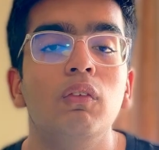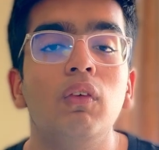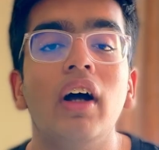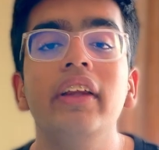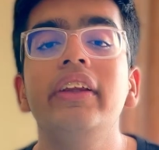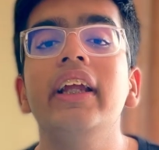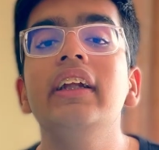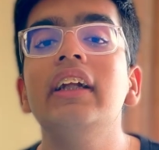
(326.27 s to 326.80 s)

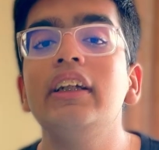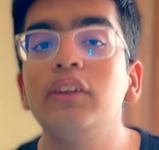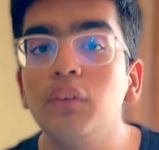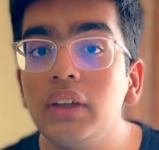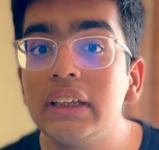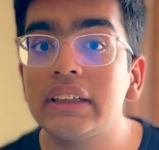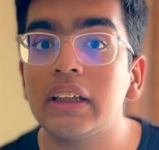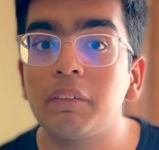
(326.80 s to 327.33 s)
One thing that
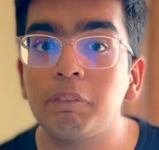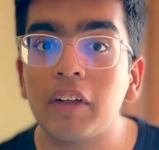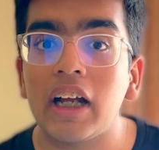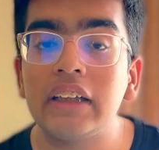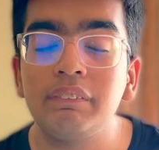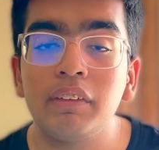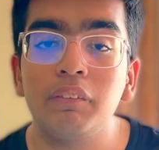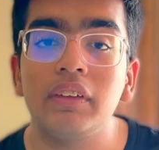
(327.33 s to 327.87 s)
truly
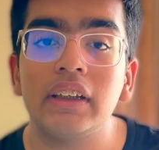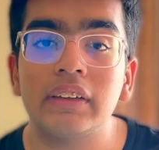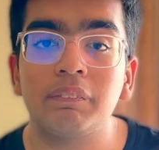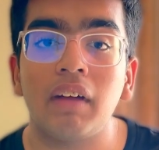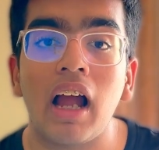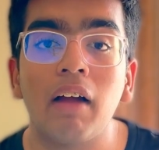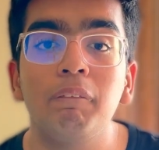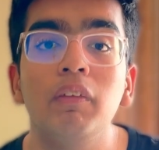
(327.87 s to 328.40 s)
surprised me with this
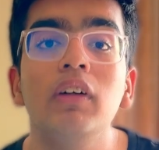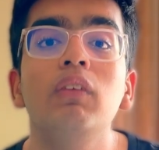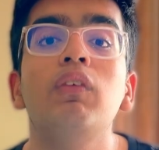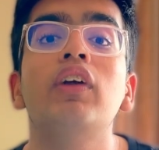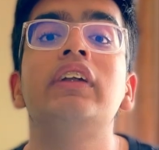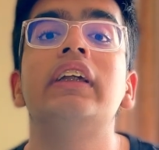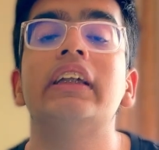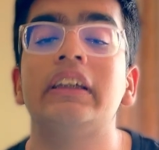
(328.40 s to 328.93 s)
MacBook
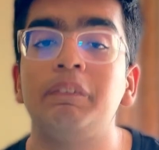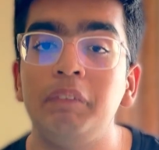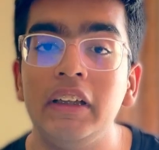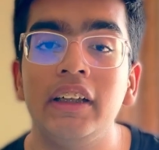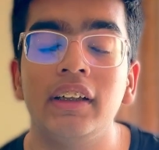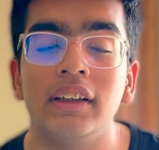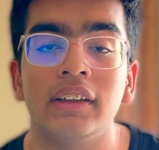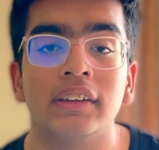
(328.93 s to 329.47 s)
was the
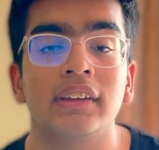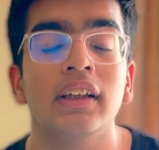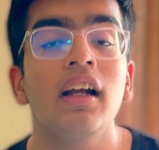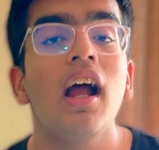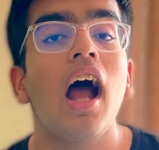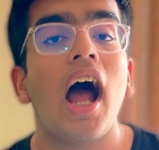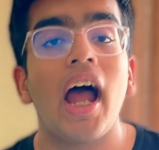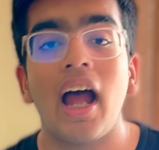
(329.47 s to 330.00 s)

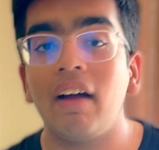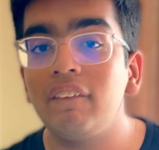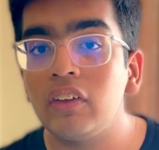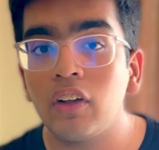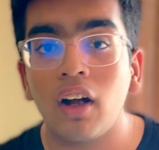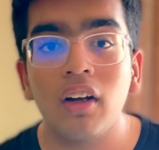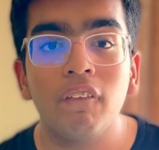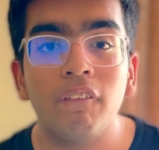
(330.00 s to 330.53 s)
speakers. I have a
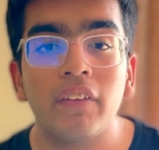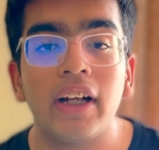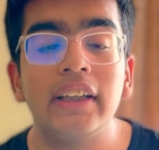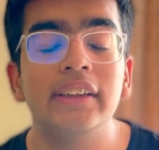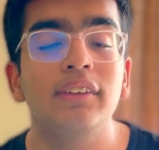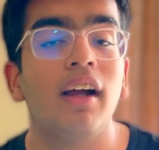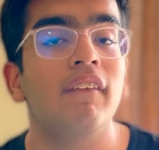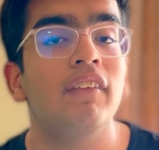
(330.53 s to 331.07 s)
lot of
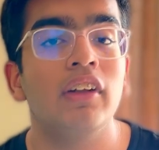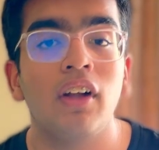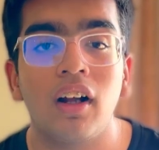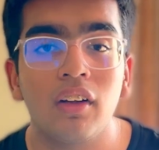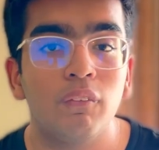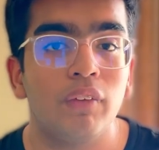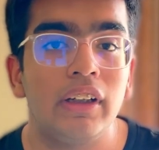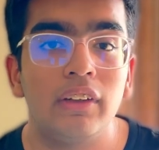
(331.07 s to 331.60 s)
friends who have a
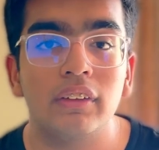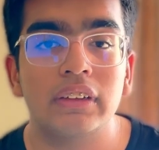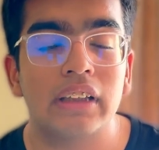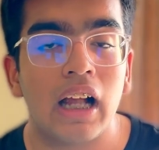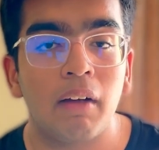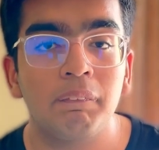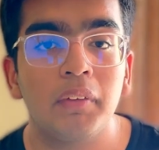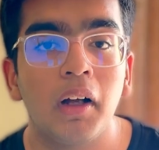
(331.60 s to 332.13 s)
lot of Windows
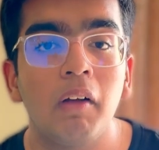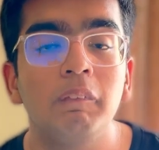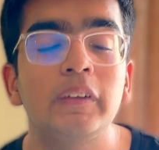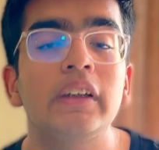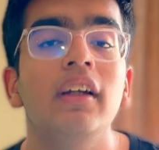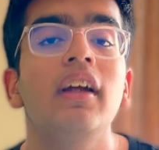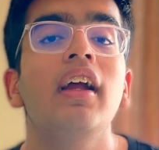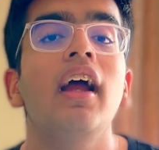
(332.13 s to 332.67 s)

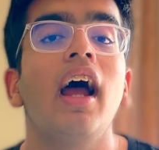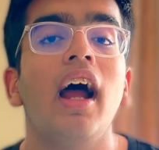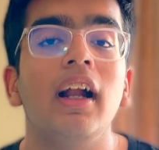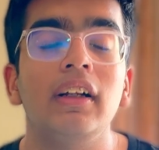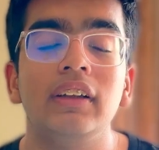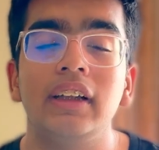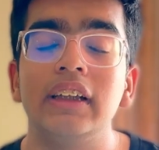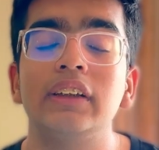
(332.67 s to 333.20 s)
laptops,
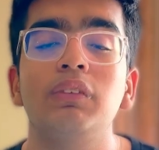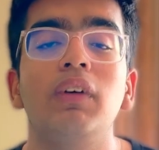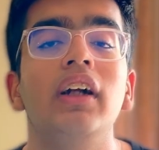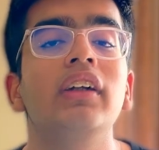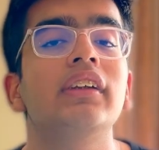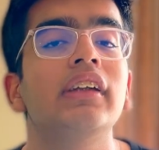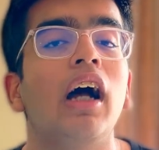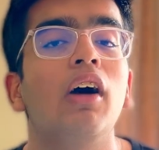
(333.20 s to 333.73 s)
and this
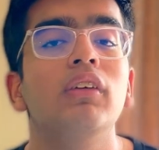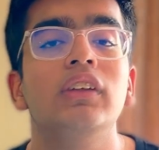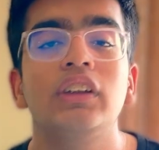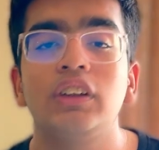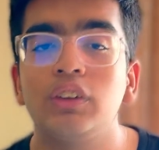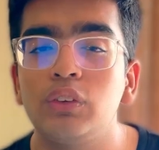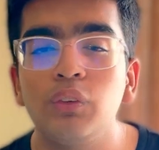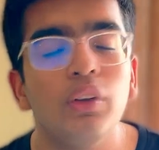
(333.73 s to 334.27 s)
one
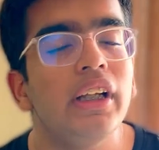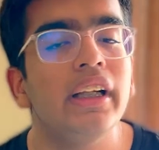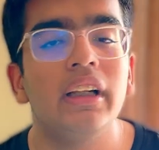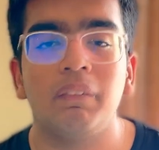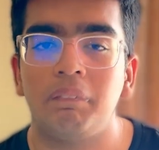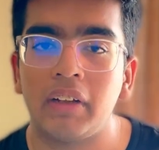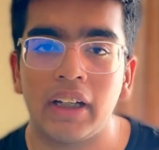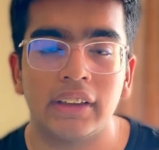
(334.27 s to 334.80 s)
sounds truly
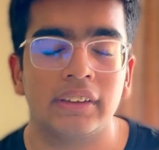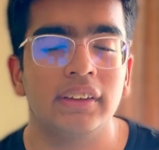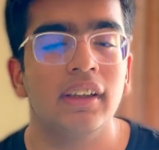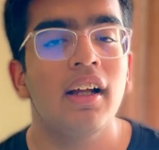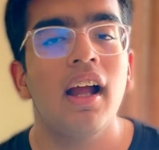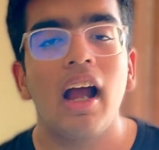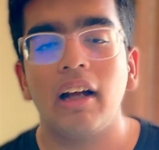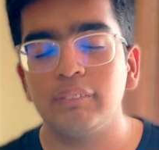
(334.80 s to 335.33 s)
the best.
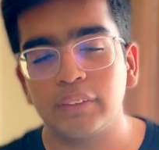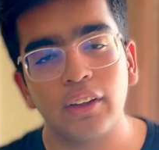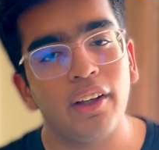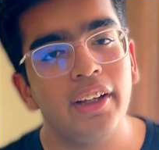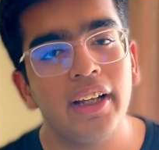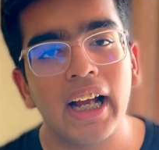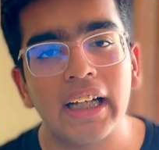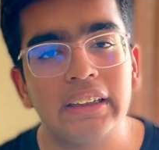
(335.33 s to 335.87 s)
I'm
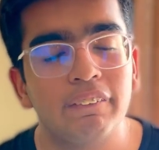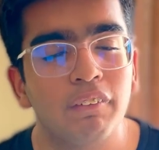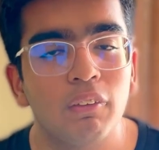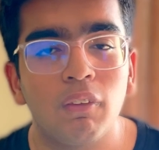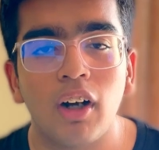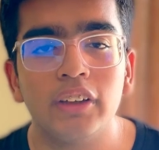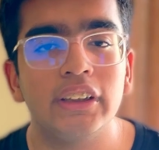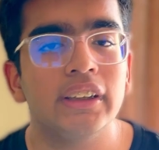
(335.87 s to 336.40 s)
sorry guys if you're
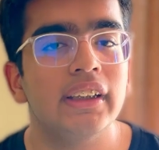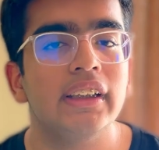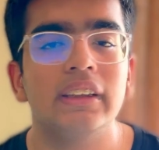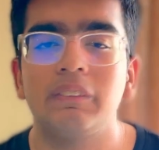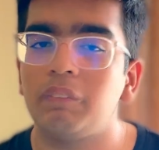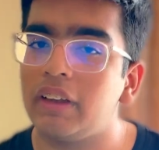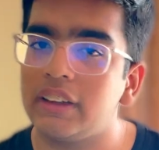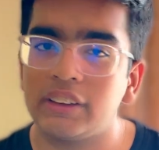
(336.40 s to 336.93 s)
watching
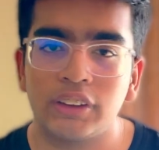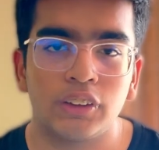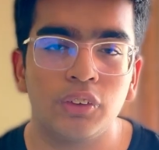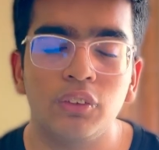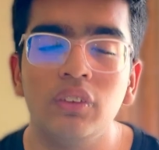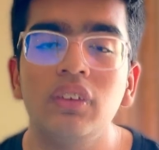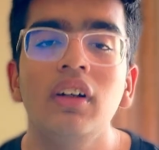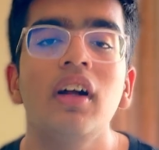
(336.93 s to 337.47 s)
this, but it's
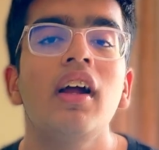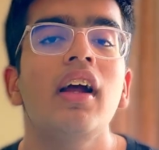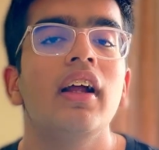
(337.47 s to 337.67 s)
true.